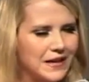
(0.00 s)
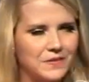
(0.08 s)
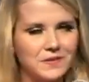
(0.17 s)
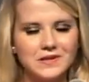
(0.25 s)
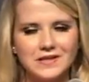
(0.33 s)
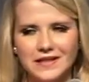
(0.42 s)
It
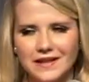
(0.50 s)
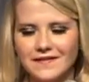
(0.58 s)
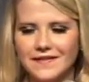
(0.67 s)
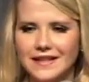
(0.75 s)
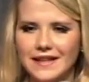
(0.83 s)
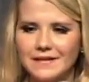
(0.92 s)
was
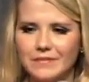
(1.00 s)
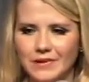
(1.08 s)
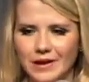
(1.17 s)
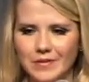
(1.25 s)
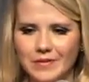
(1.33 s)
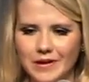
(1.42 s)
lovely,
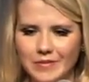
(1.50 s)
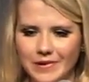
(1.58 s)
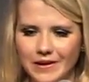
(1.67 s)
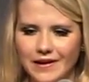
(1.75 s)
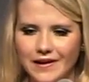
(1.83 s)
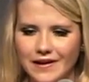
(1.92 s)
blah, blah,
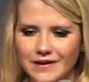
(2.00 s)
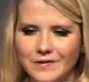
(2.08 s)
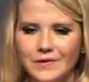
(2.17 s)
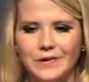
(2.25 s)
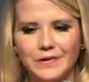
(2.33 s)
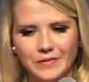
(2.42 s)
blah, you
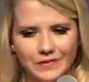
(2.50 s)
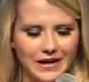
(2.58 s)
know,